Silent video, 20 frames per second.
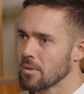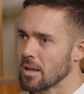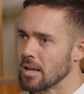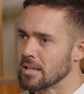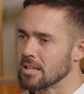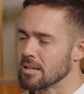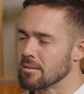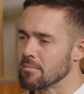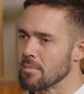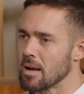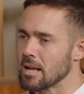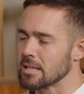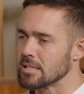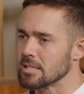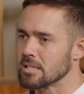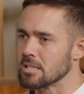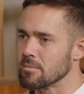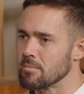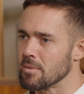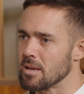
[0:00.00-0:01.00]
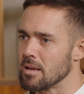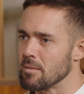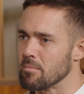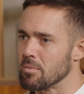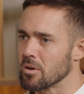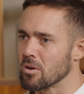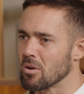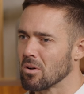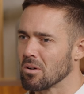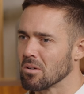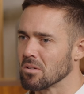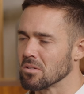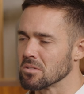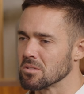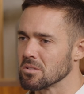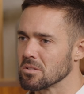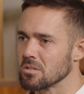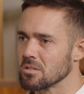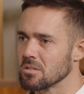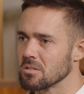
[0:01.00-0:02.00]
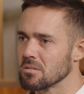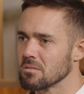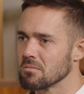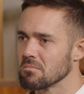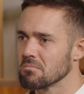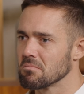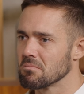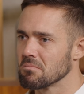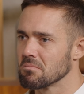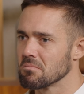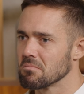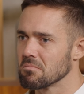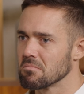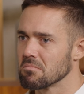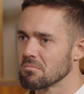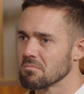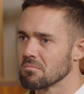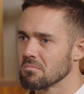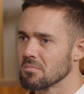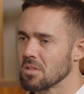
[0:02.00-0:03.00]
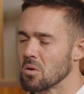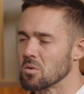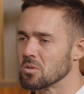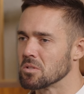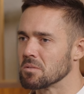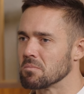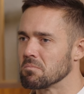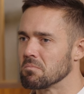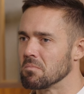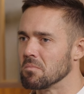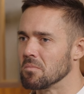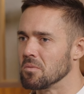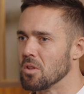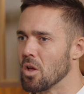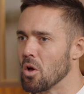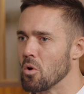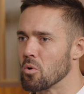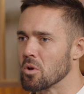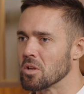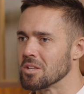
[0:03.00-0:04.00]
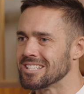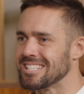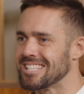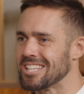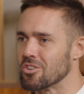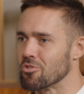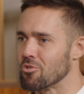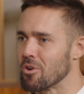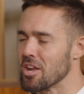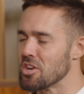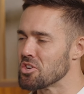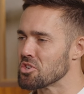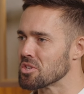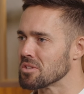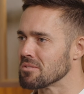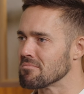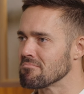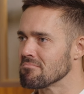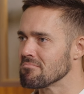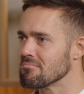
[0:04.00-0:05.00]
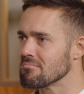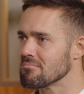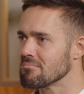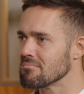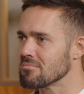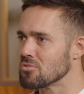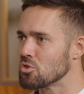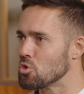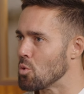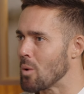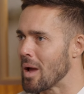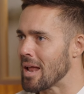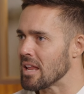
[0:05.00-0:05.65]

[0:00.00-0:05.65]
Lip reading: it didn't matter to me because there was no consideration to